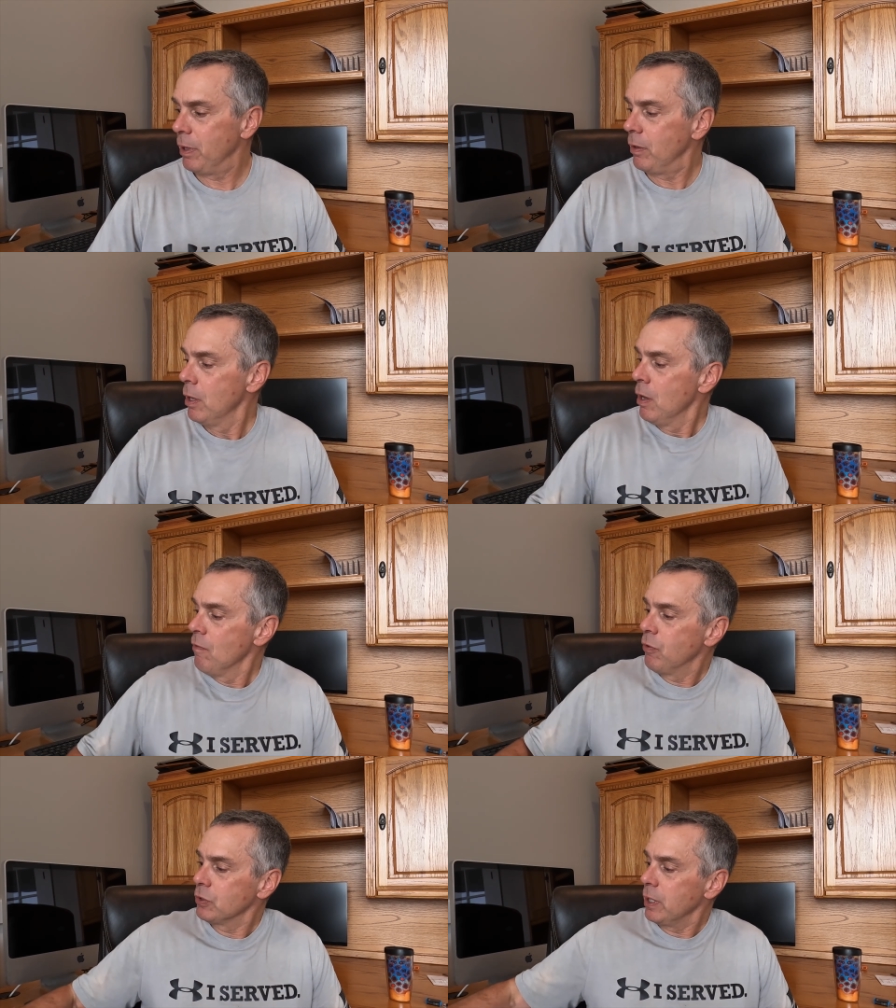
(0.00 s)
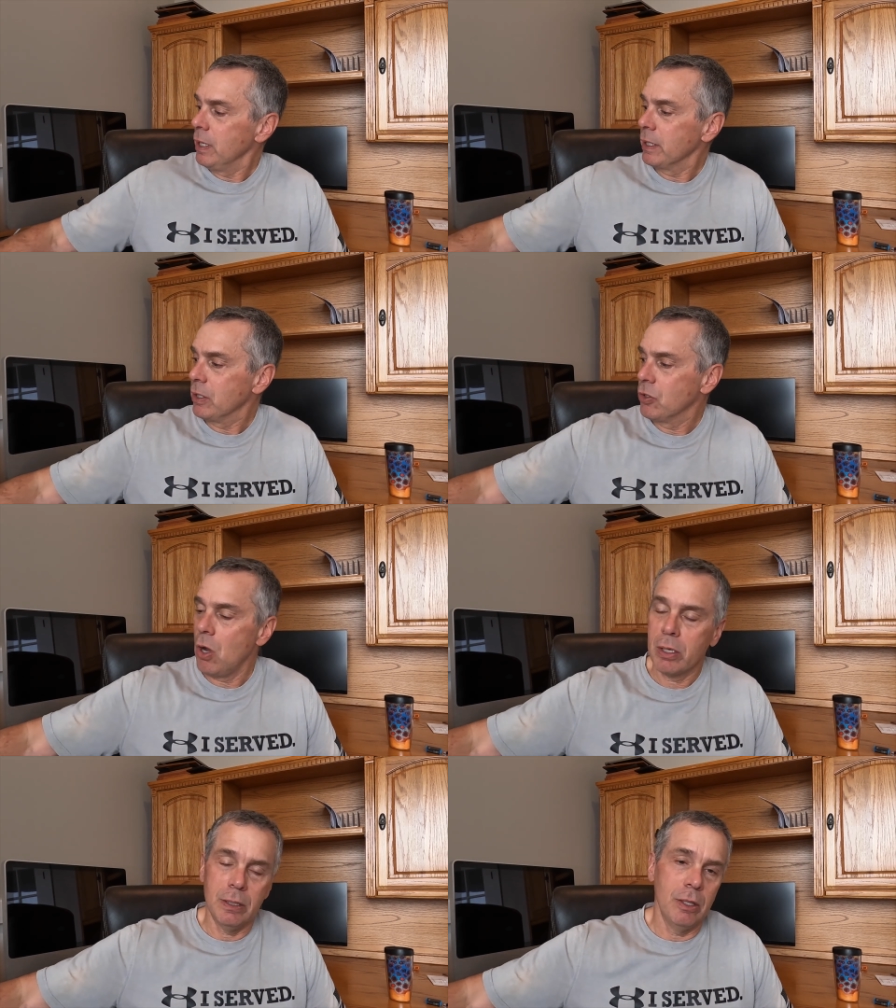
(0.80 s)
But first I'd like to
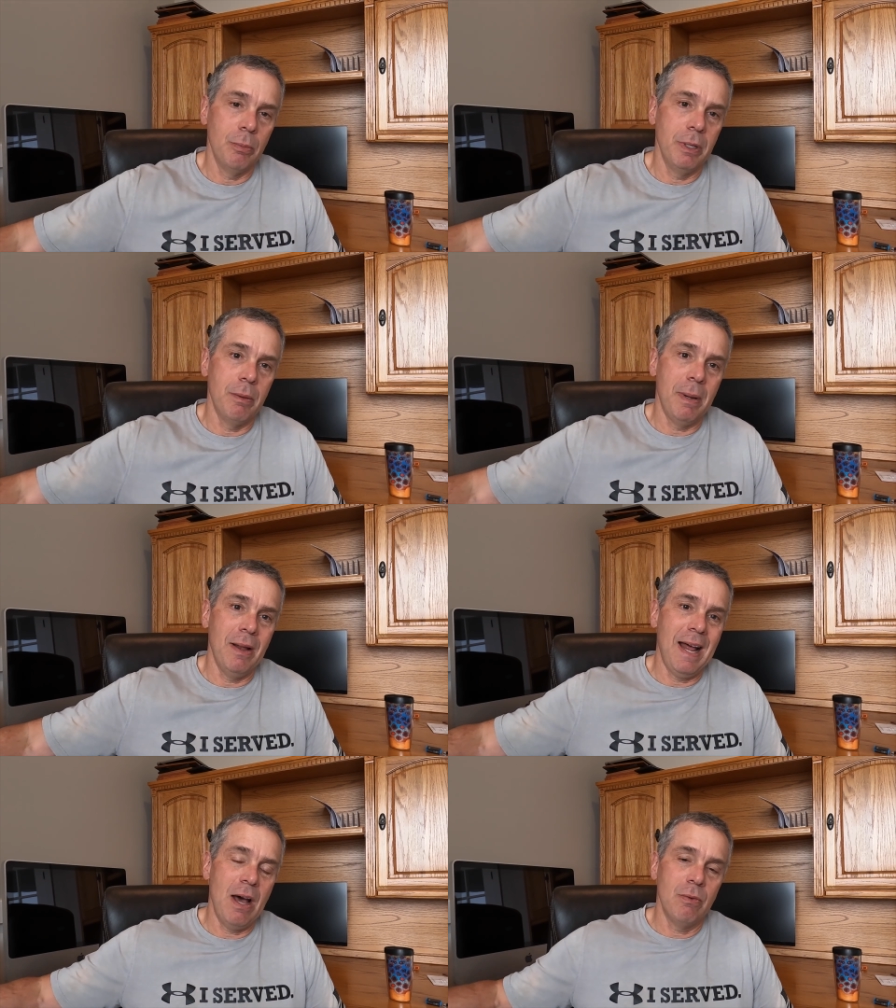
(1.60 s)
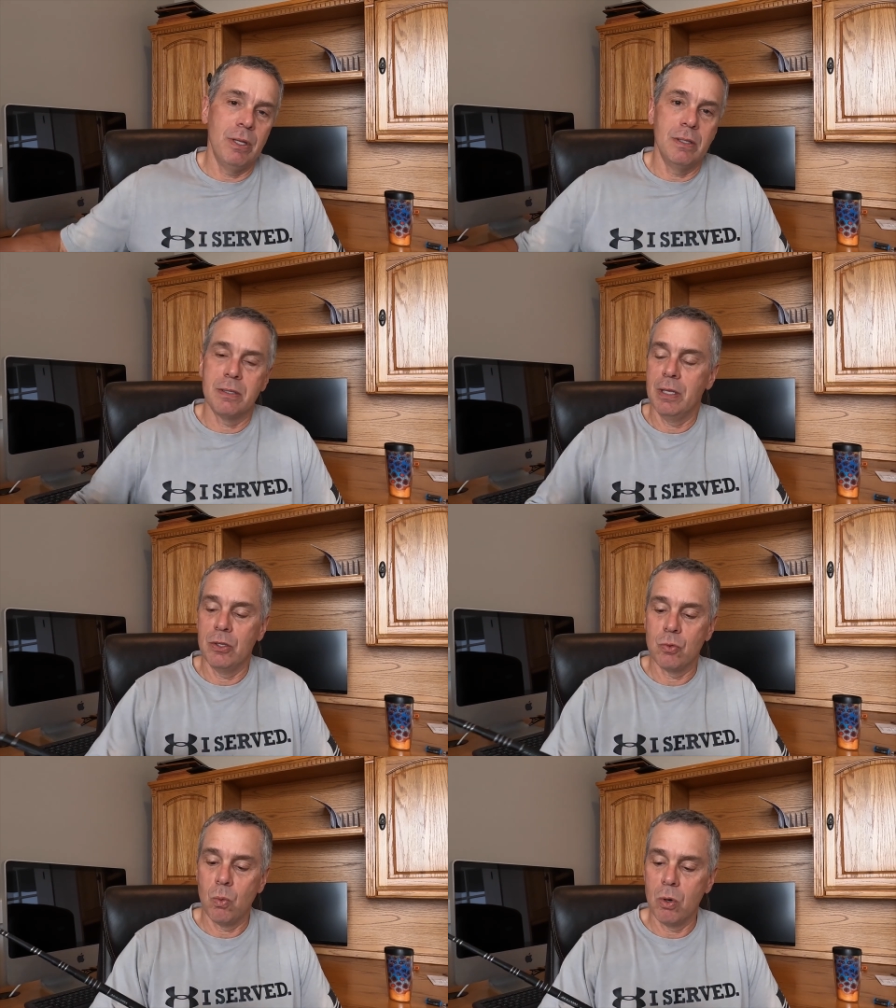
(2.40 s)
talk a little bit about how these
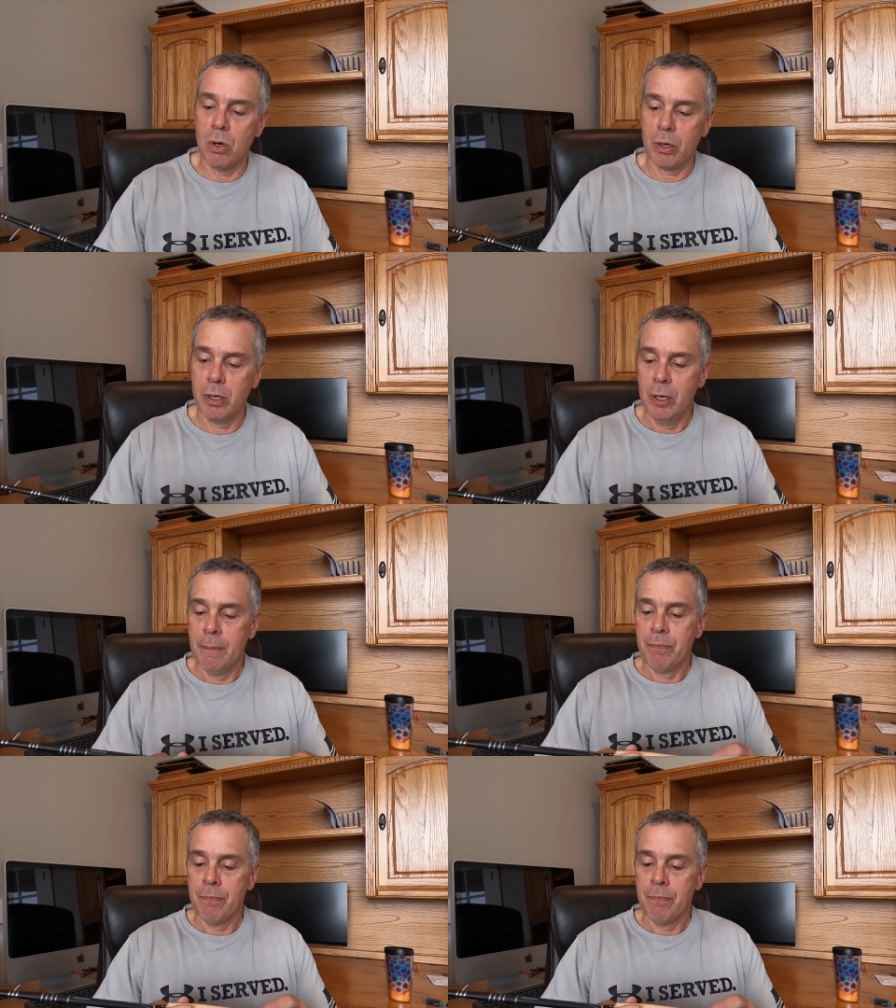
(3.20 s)
things work.